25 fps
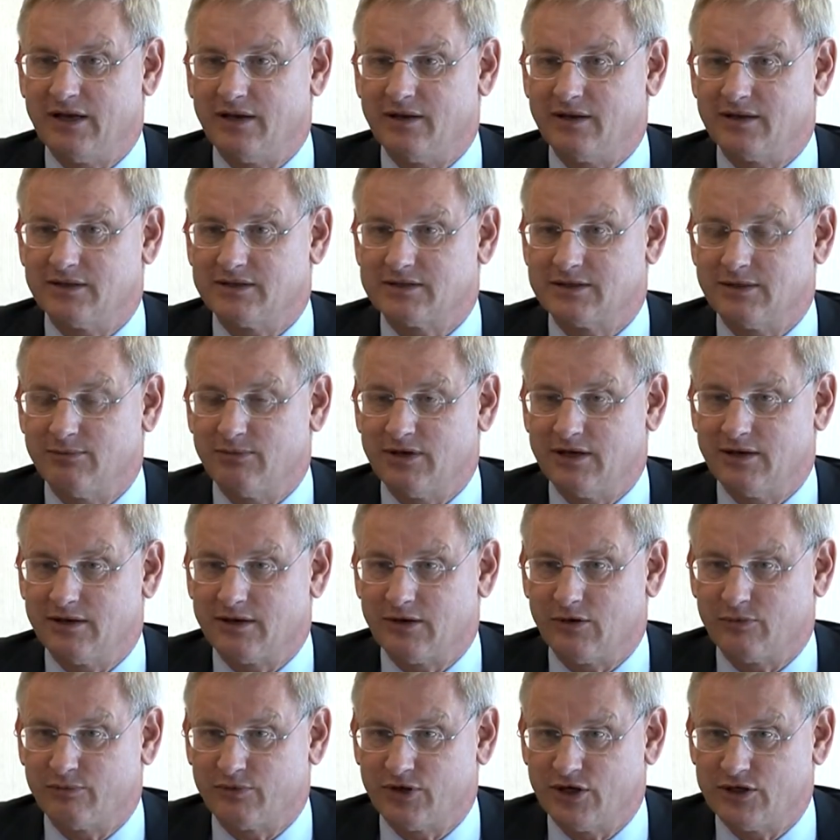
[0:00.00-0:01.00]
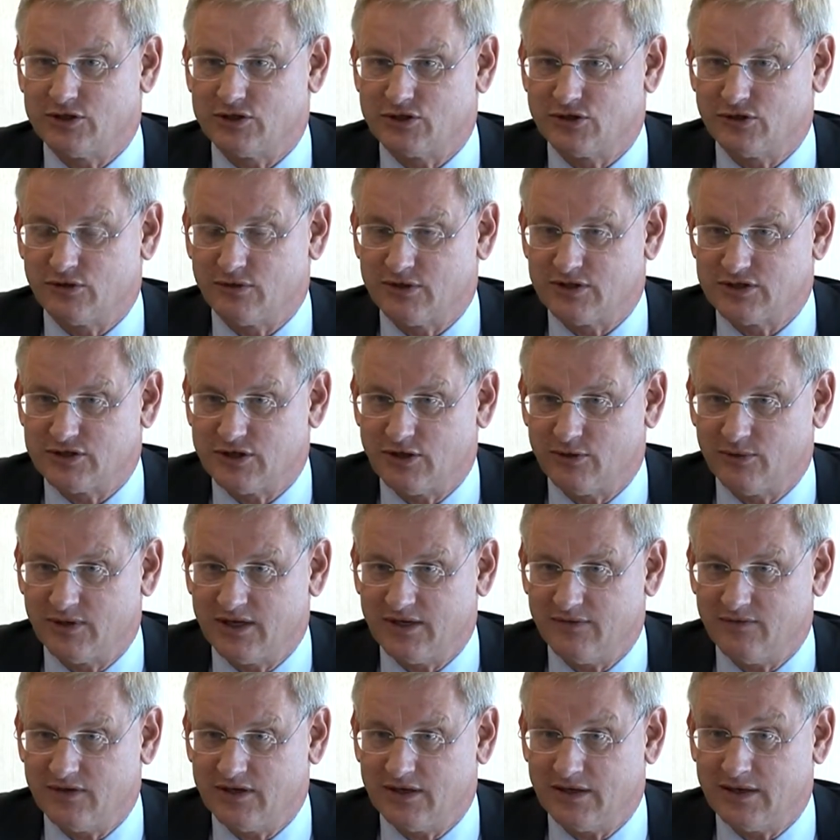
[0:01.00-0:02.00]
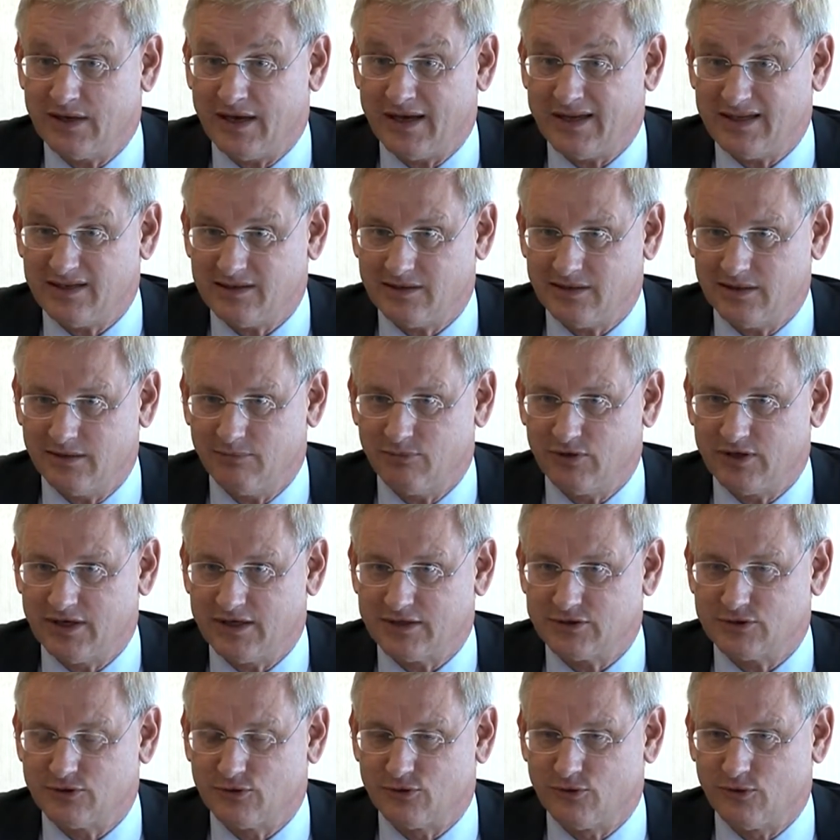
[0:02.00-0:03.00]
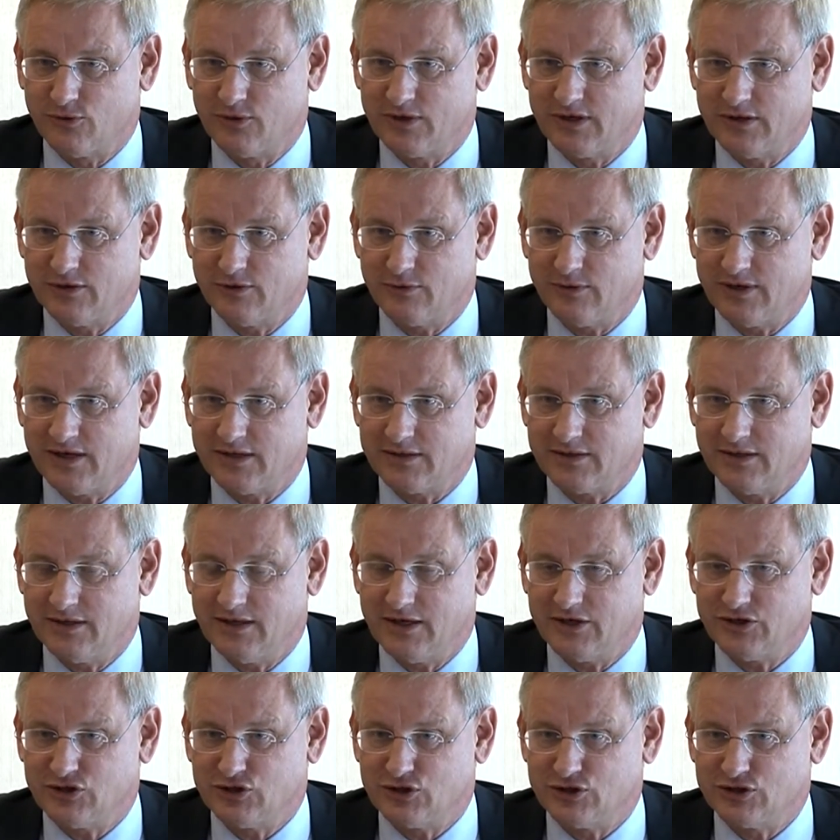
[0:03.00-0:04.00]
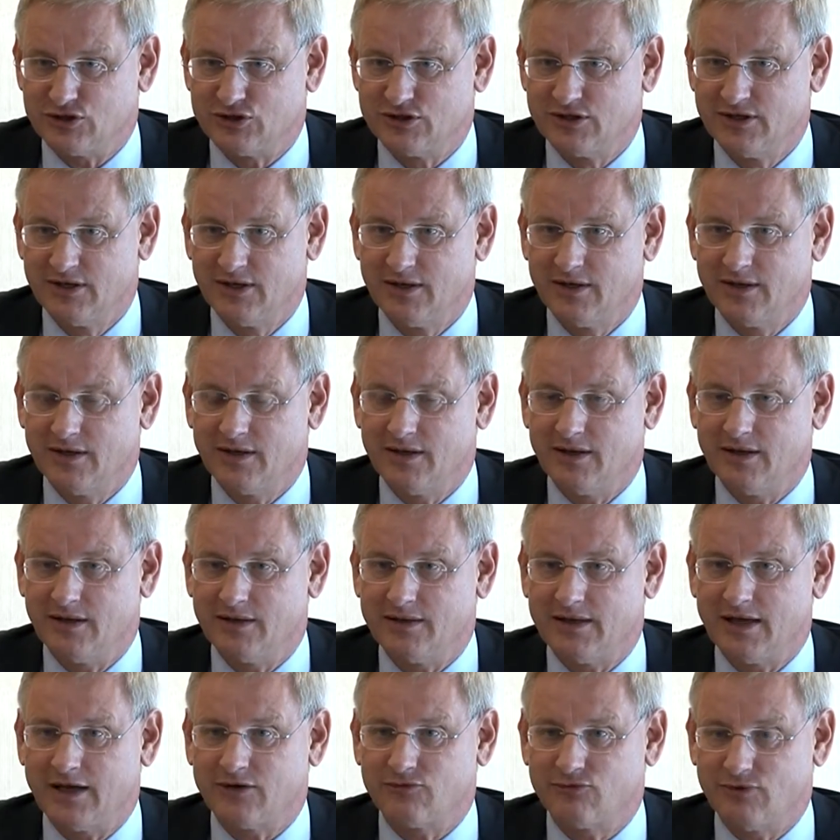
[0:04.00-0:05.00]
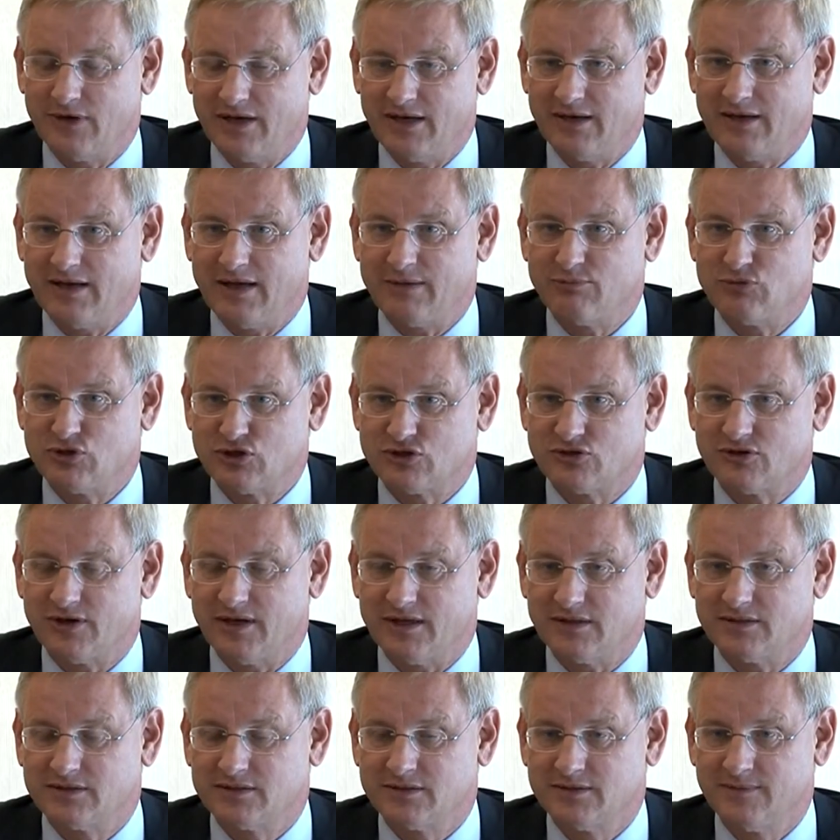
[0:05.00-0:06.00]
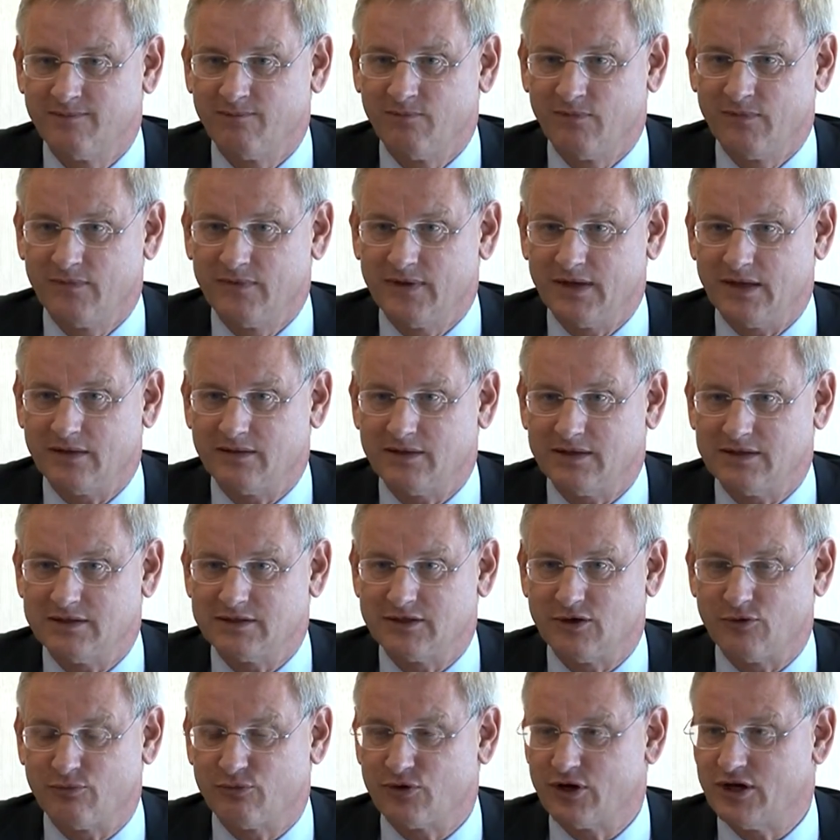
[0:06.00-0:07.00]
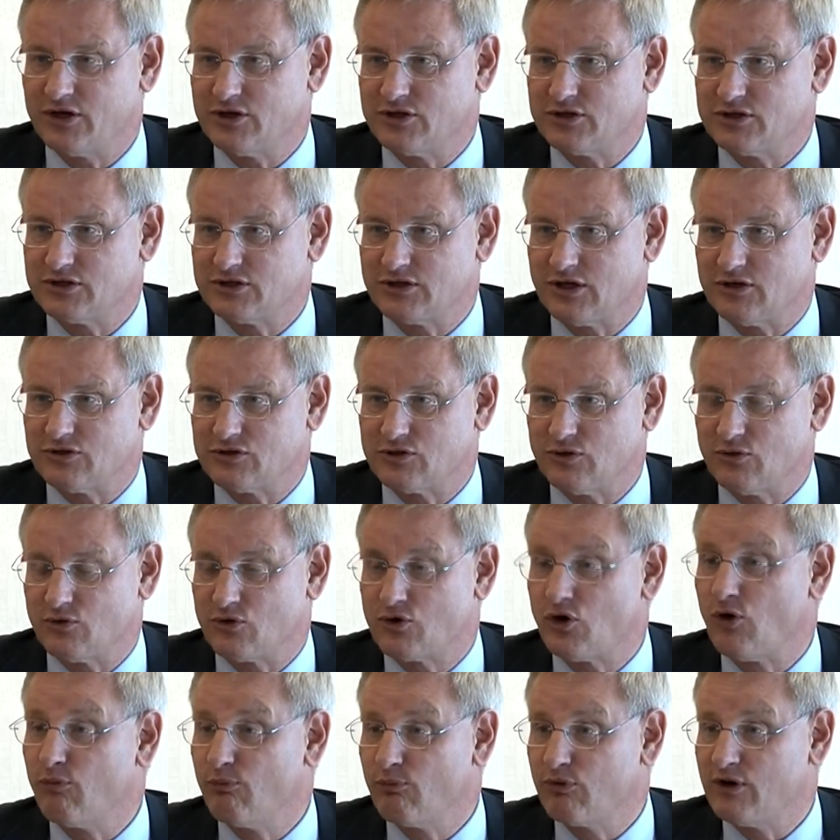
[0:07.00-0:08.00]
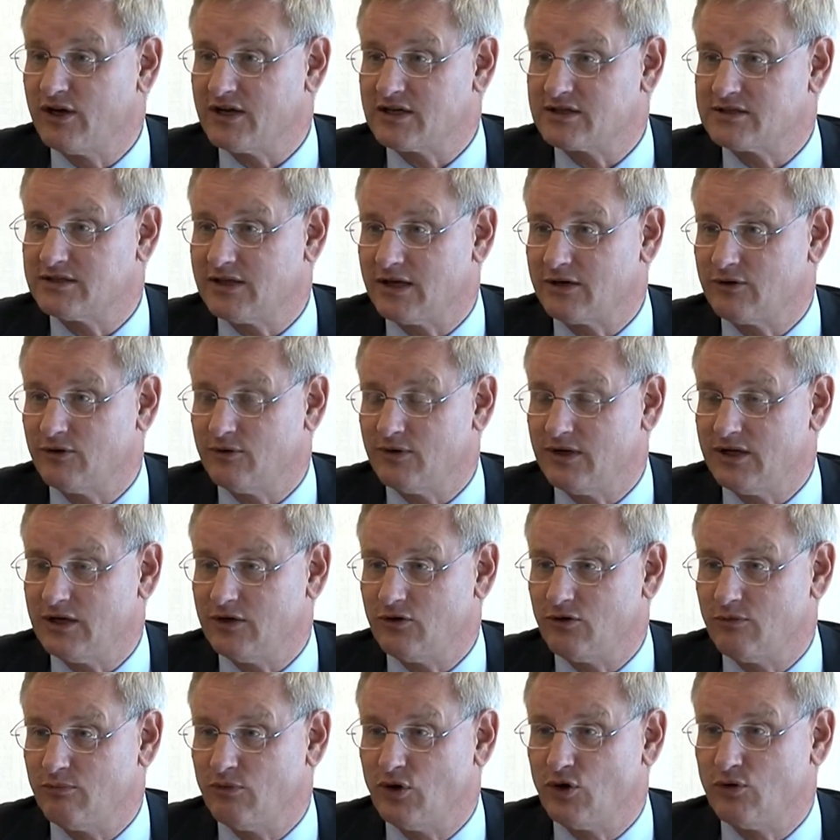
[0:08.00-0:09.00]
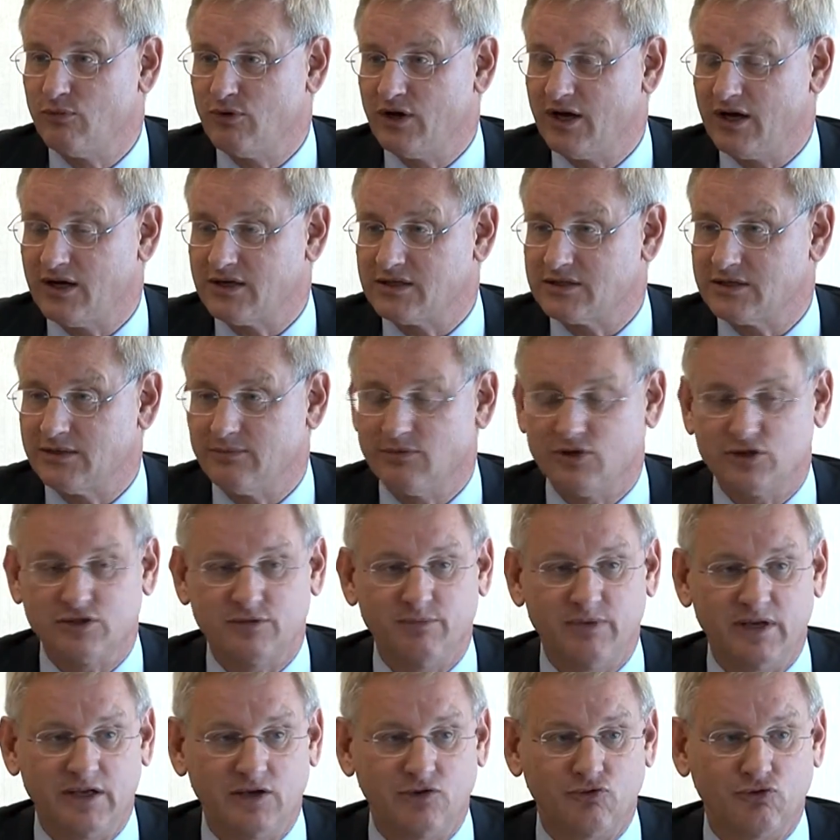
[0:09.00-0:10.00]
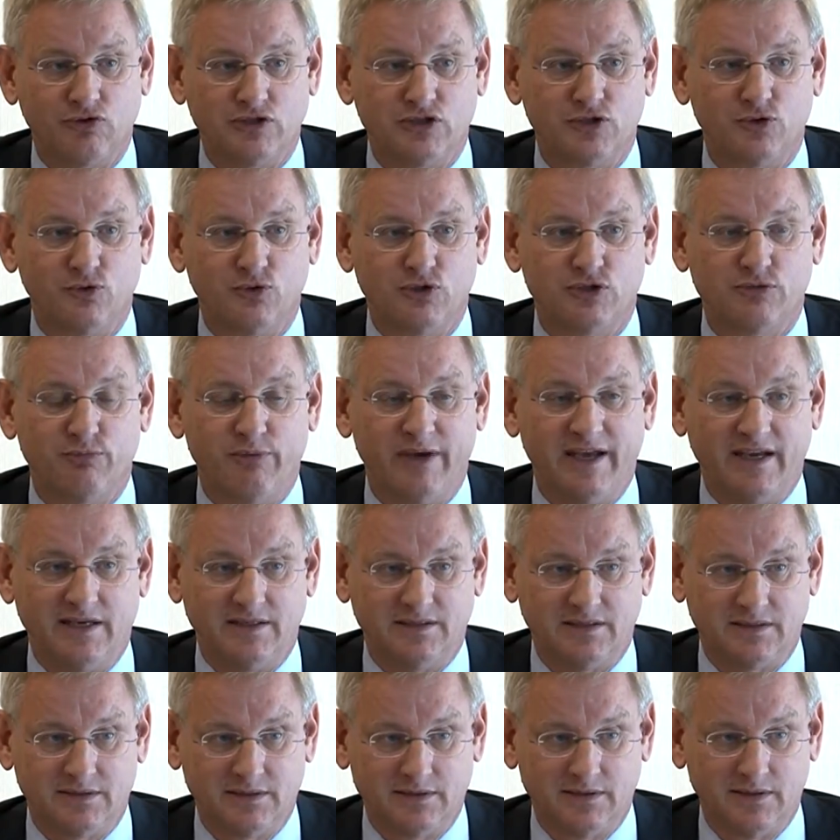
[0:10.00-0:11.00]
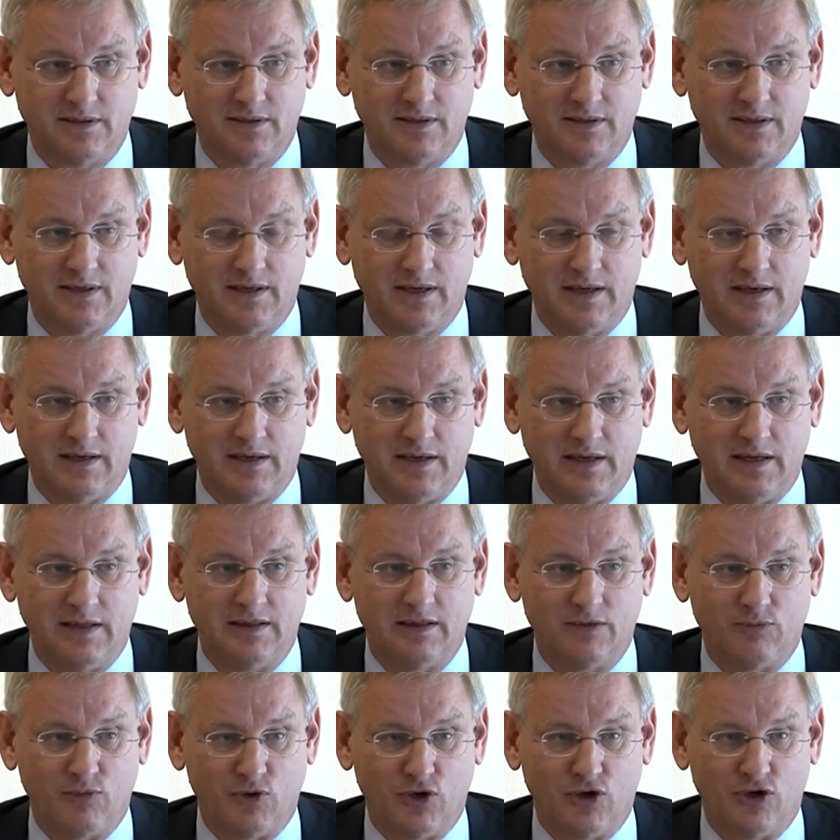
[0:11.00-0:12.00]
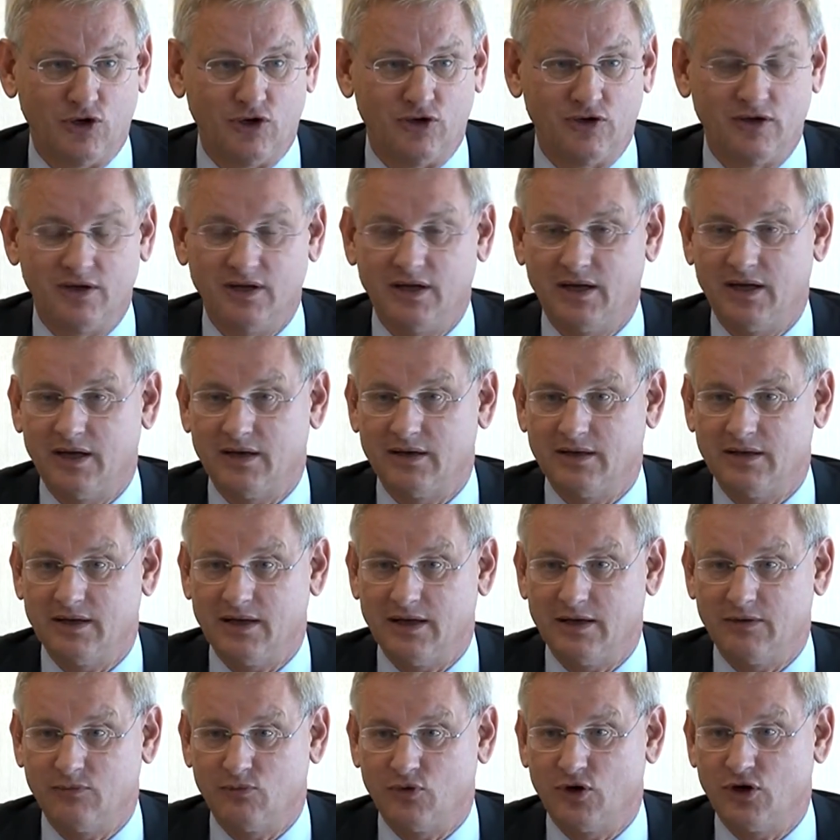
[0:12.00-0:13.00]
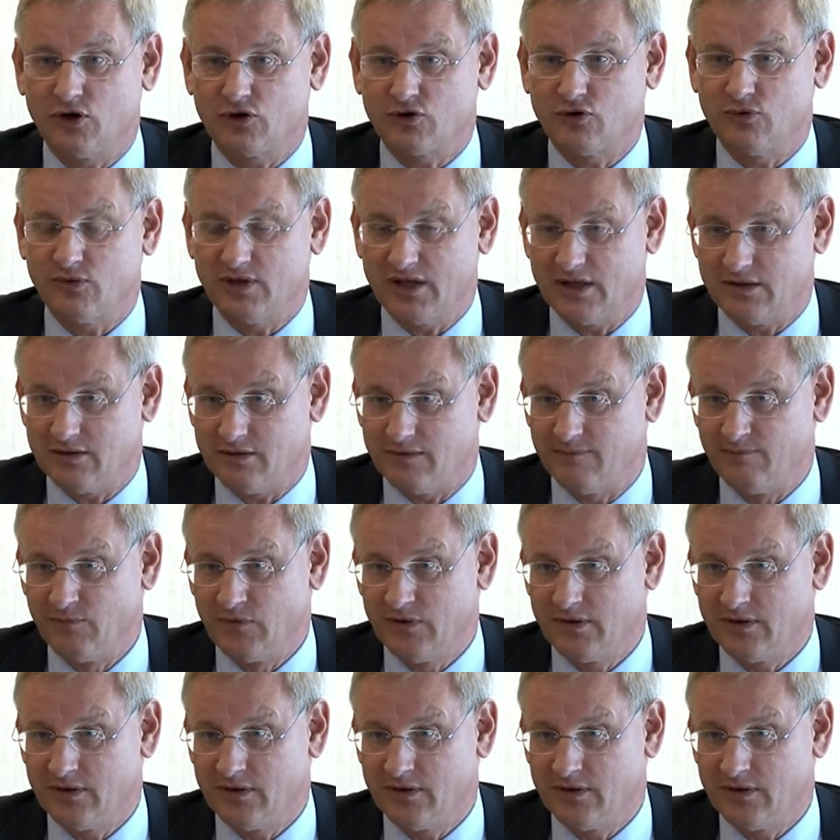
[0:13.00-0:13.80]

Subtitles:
building and stability operations on its own, even in Haiti, but has to call in the United Nations, that really demonstrates that these operations are so complex that you need to mobilize a much bigger resource base in the world and work together.